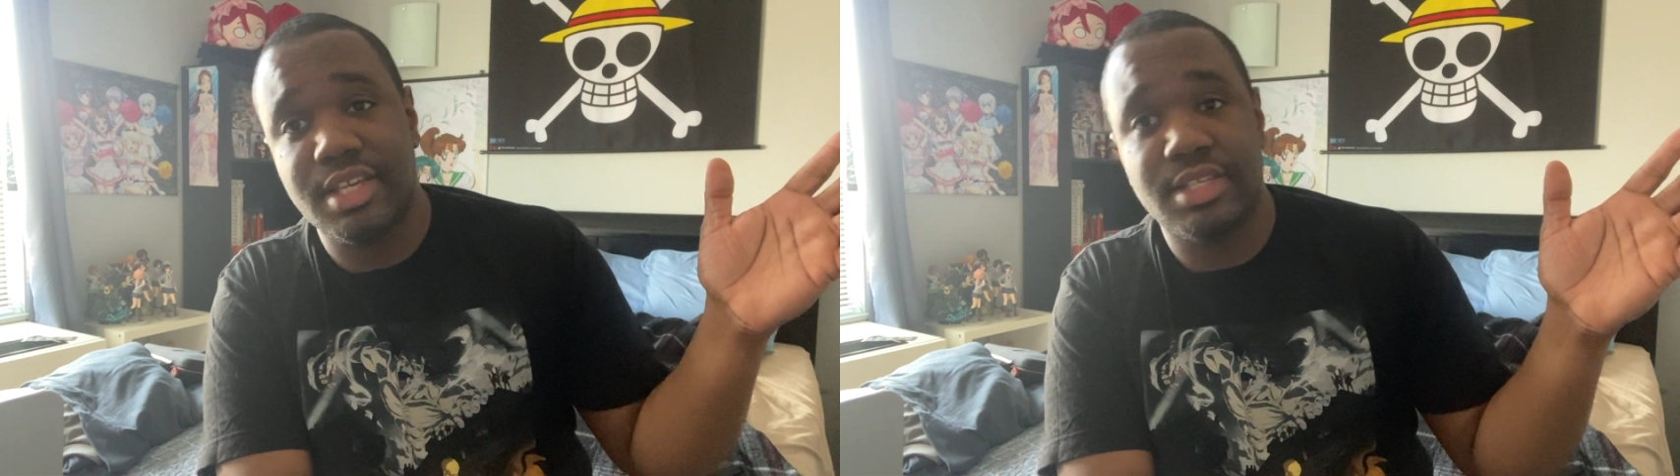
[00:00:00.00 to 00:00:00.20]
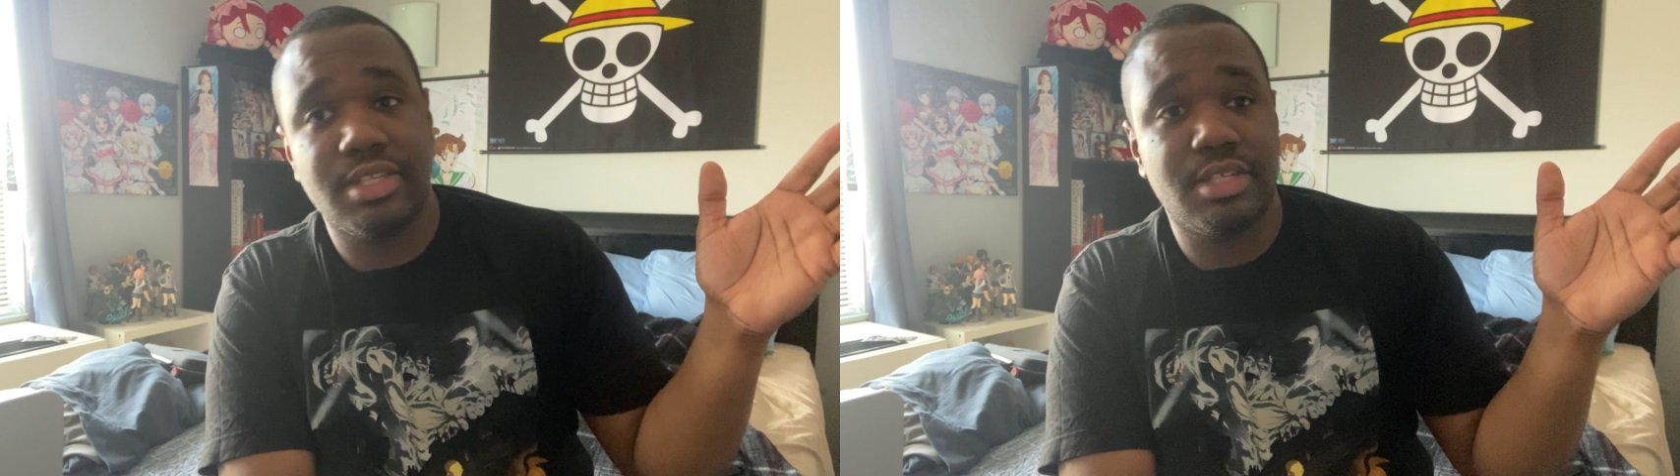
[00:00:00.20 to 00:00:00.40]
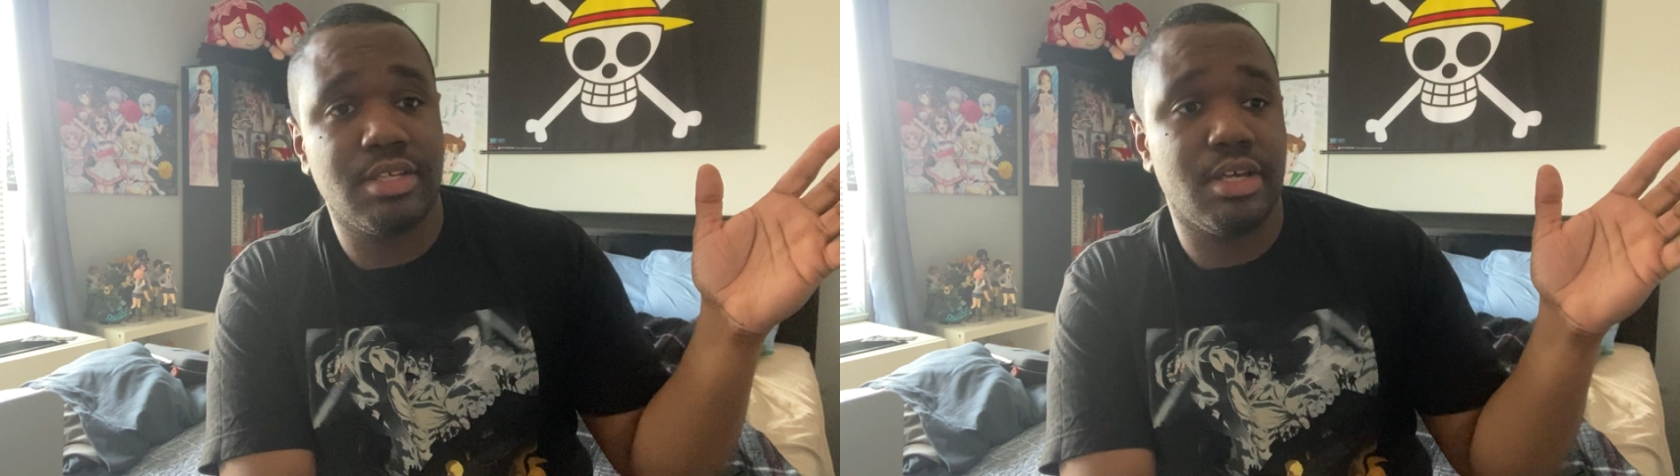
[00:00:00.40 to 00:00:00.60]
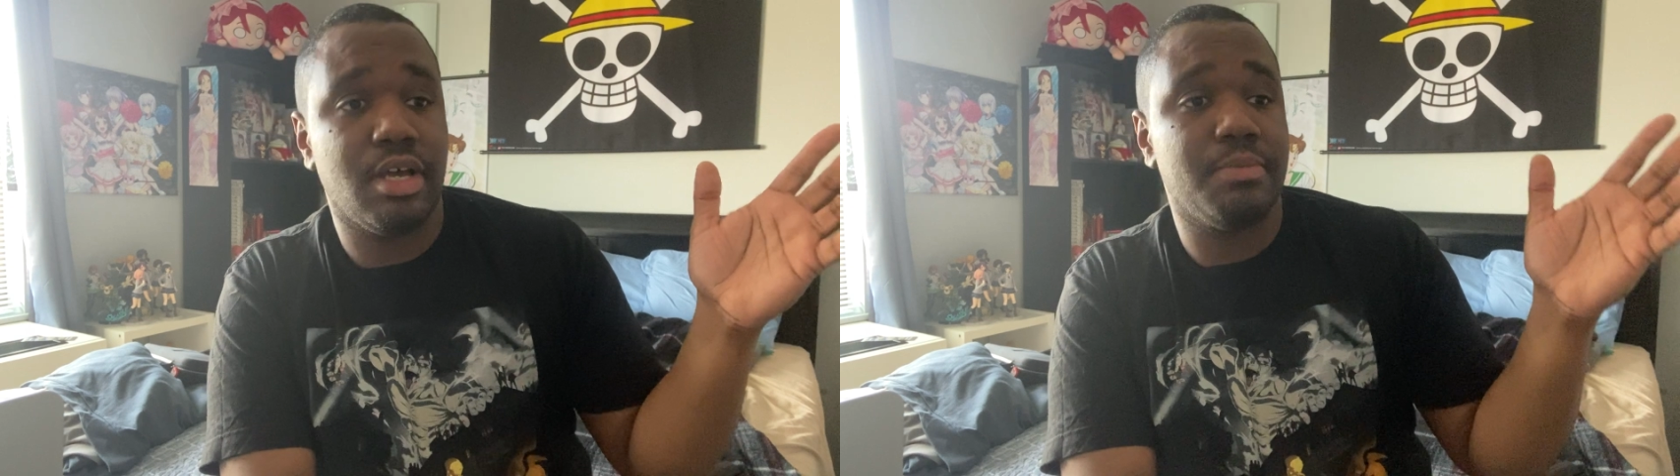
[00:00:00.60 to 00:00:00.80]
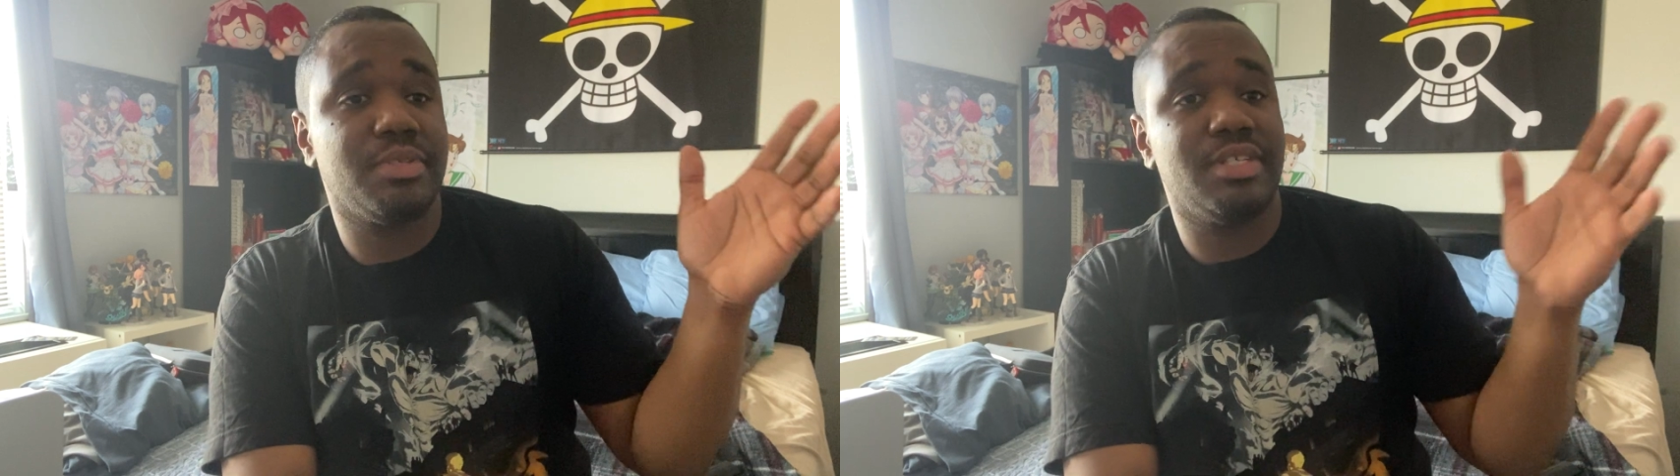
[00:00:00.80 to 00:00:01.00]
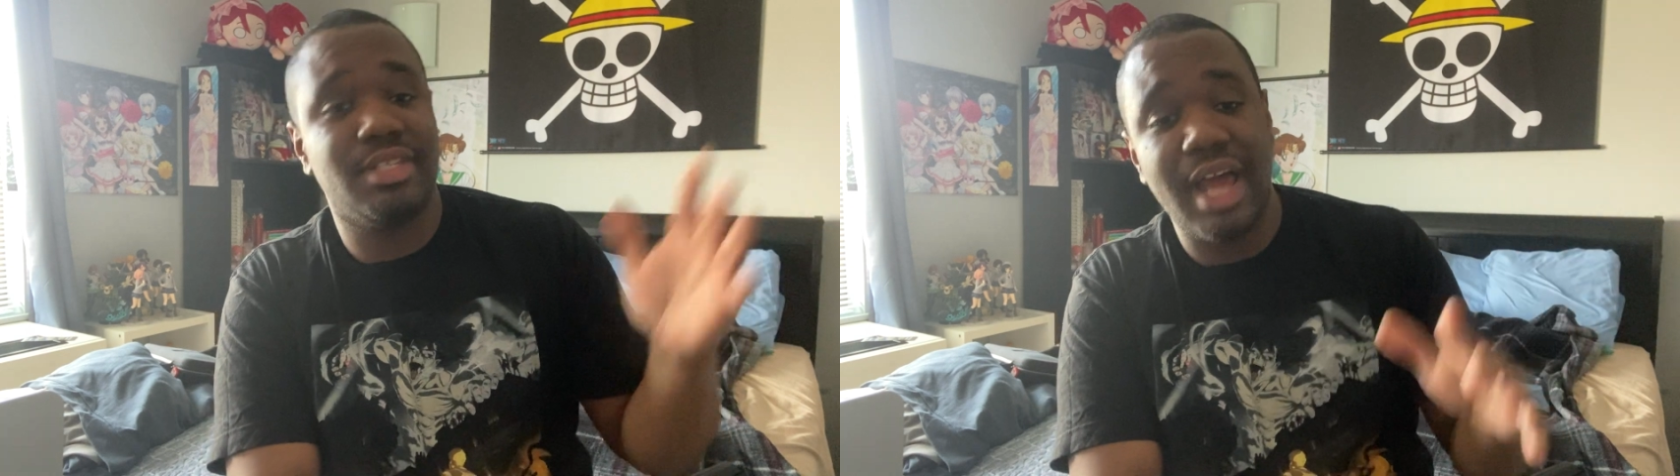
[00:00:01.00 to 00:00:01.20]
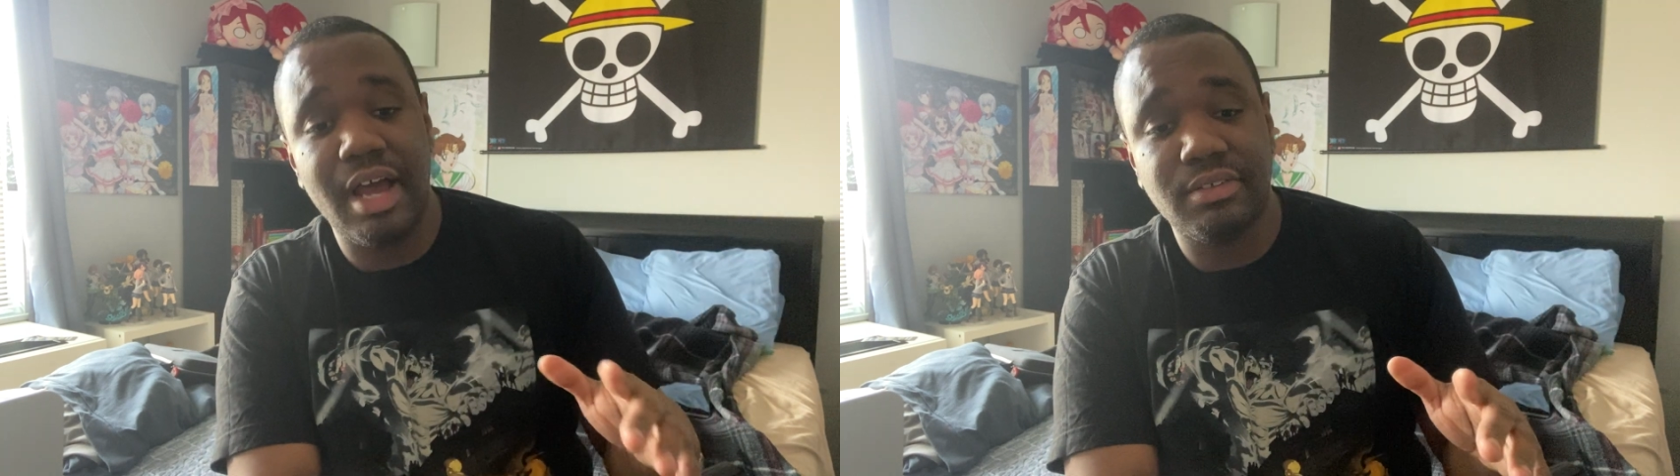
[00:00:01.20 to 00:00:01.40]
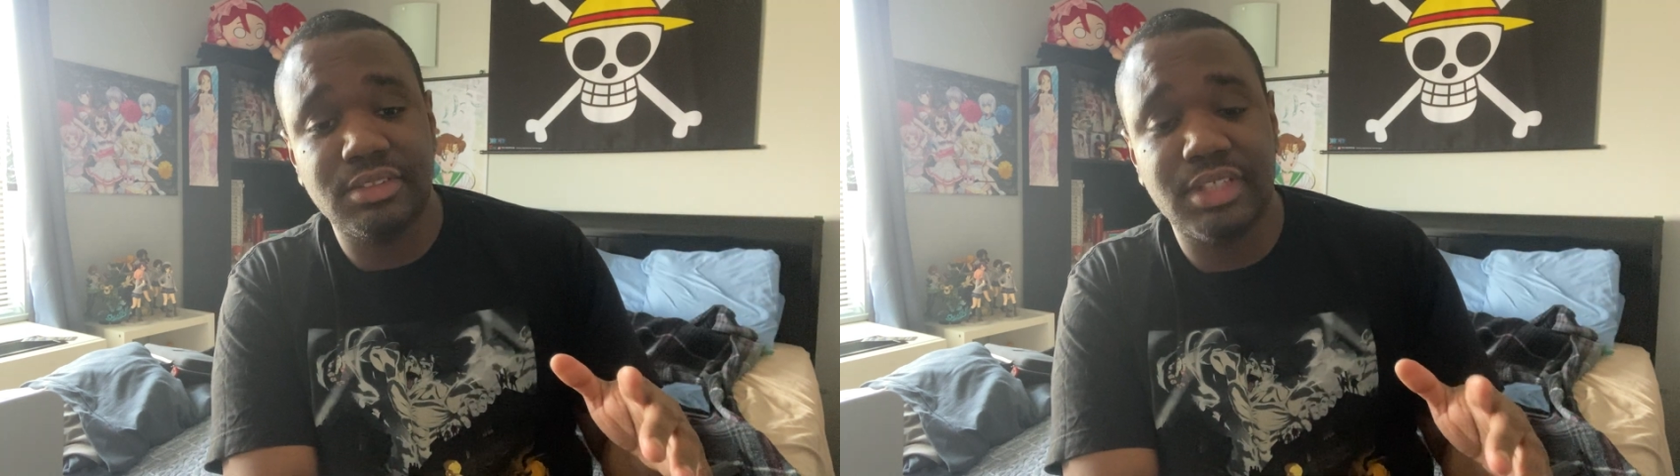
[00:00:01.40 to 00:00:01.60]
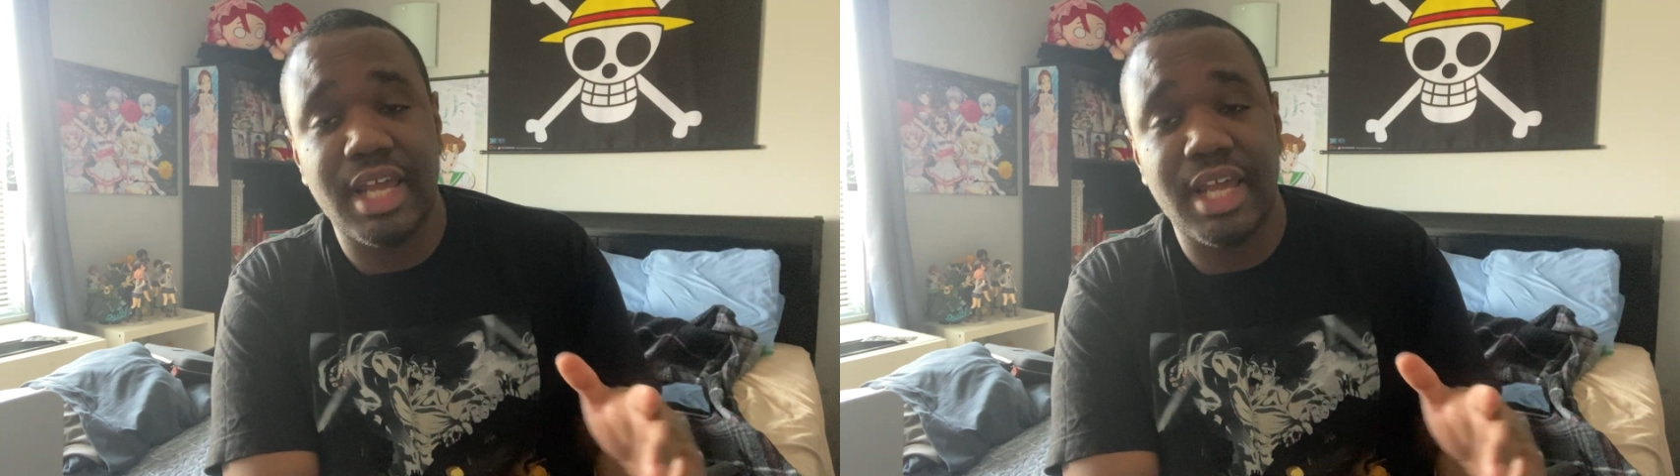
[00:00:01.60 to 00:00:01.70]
its ups and downs,